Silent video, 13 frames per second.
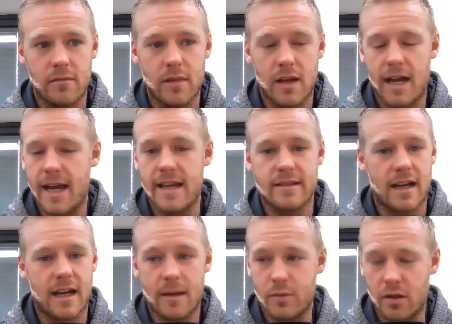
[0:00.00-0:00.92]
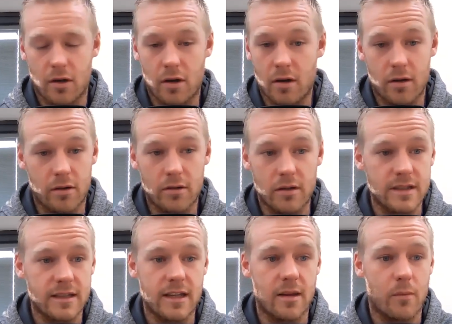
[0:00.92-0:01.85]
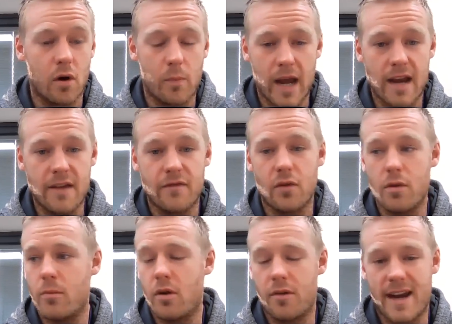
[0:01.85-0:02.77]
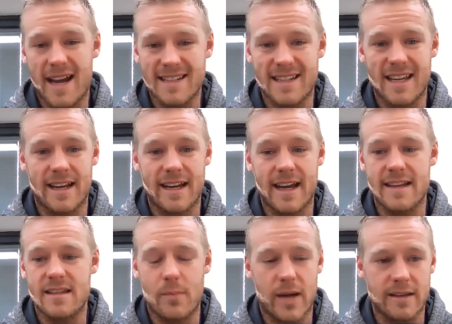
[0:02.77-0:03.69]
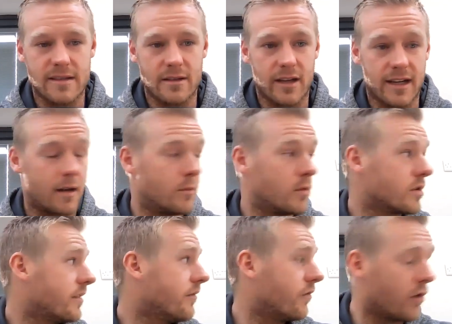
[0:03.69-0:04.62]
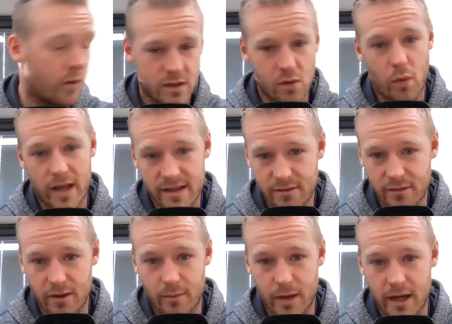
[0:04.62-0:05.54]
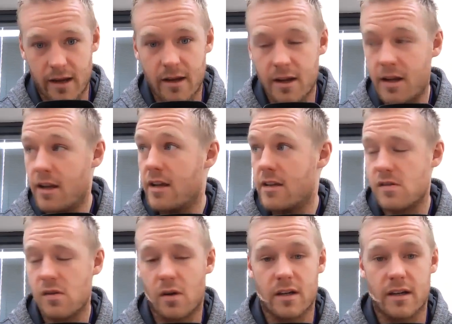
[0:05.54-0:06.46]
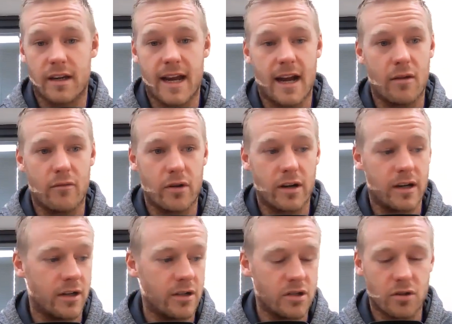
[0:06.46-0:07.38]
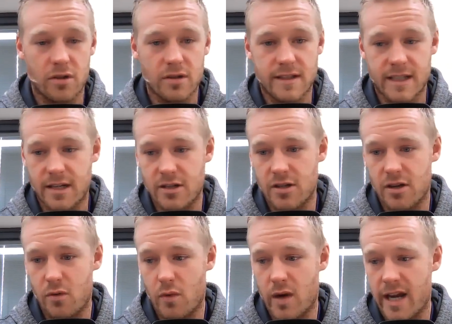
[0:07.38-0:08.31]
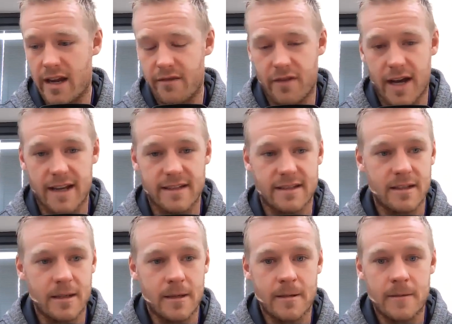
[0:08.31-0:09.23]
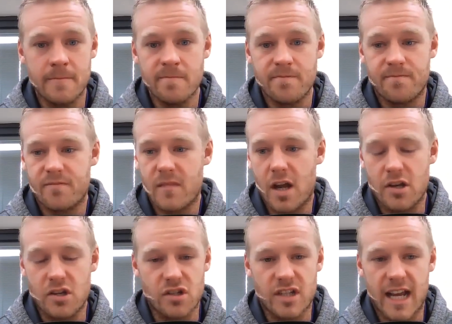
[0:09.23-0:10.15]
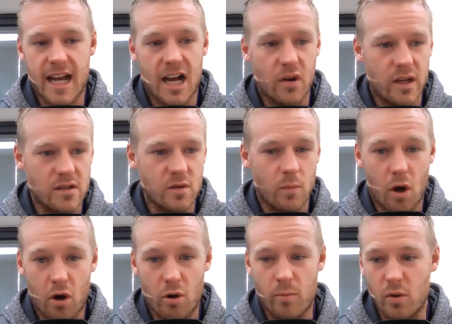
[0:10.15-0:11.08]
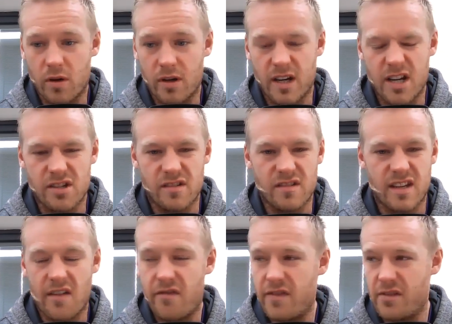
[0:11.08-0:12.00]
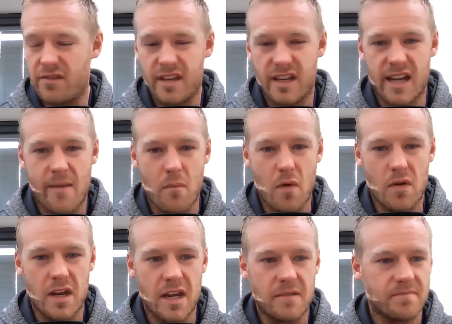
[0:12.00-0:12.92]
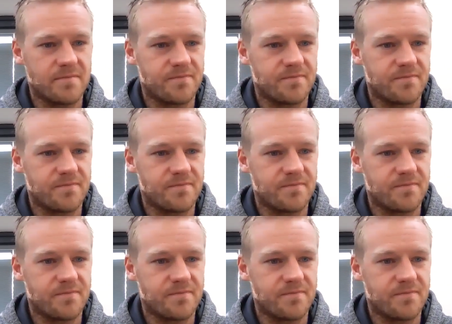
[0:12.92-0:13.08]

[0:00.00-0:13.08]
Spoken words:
That is honestly, the more painful, the more nasty it gets, the better. Like, I'm looking forward to winter at the minute, so I can get out running in shorts, t-shirt, weighted vest, and just get out in some horrible conditions, get filthy, get muddy.